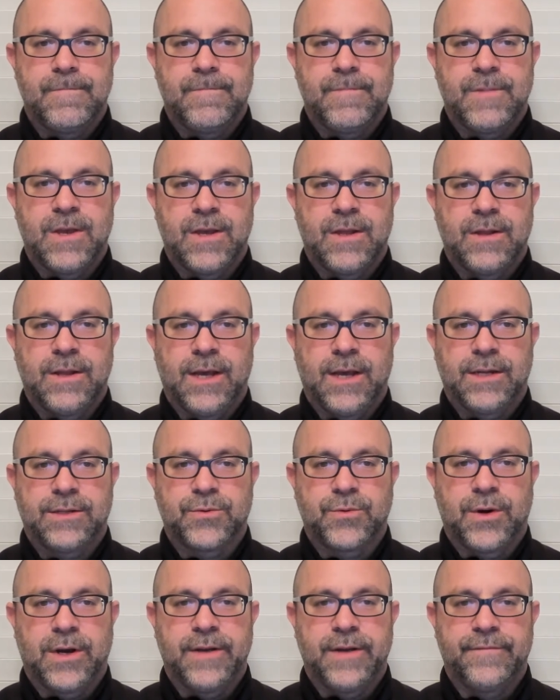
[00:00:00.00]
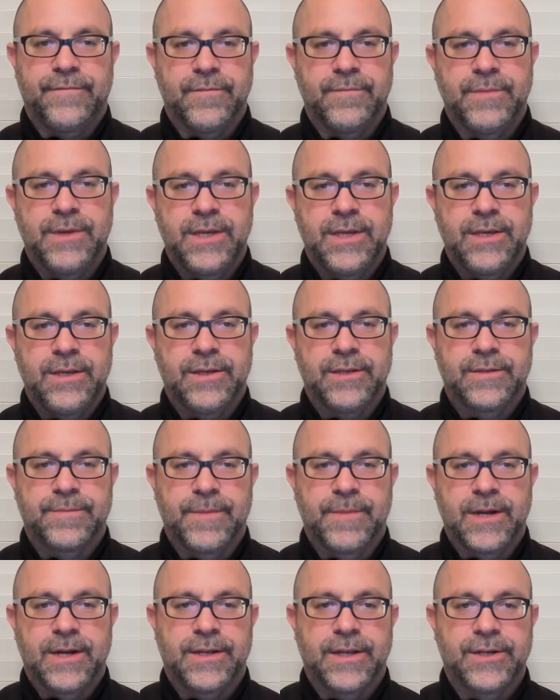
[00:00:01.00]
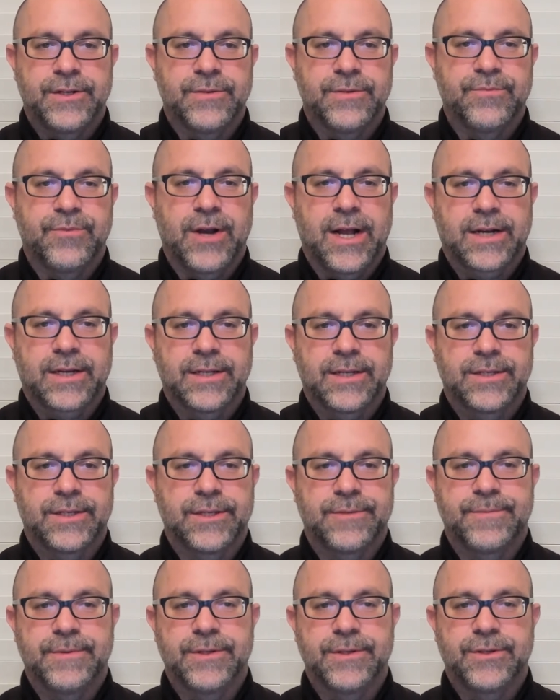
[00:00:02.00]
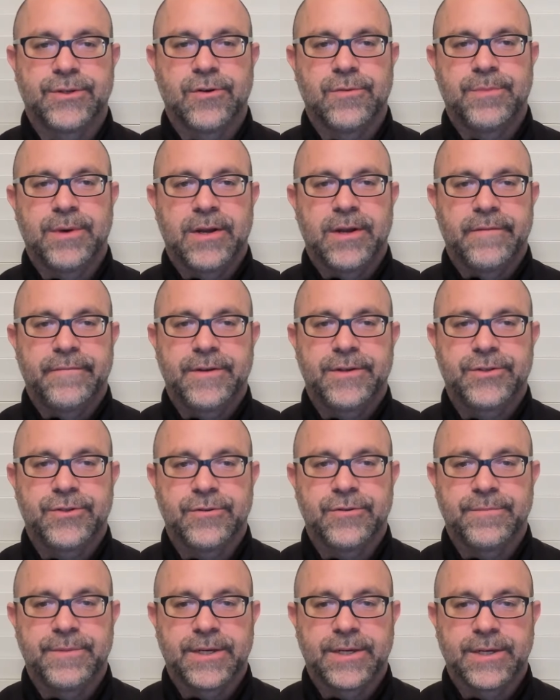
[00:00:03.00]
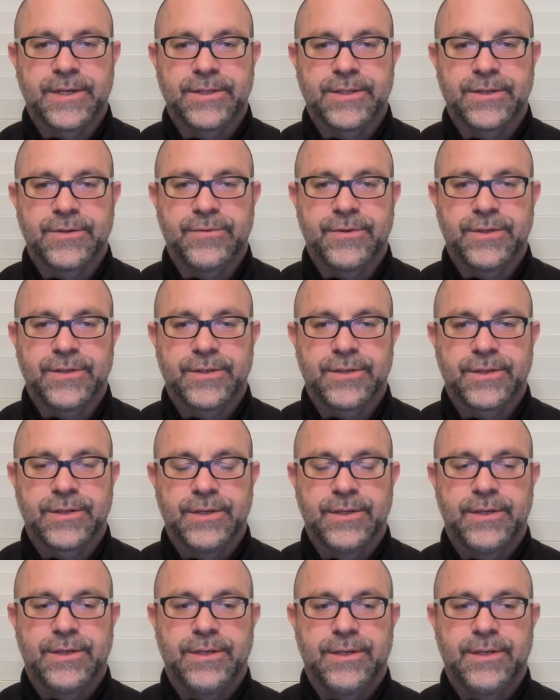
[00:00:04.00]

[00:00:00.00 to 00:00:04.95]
And that's why, for me, this meditation practice has been so beneficial, because it was